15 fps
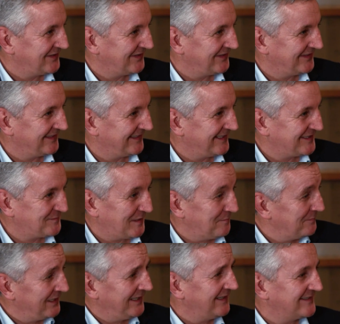and they
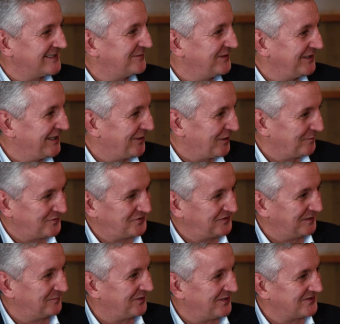spend millions every year on the
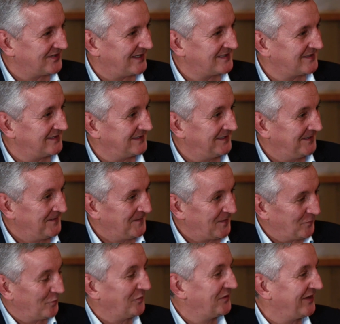budgeting process, and
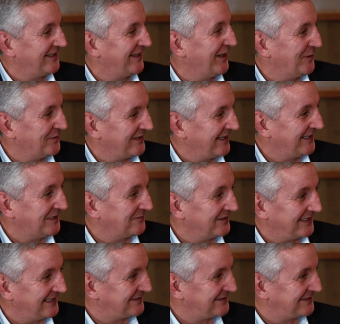the one thing they know at the end of it,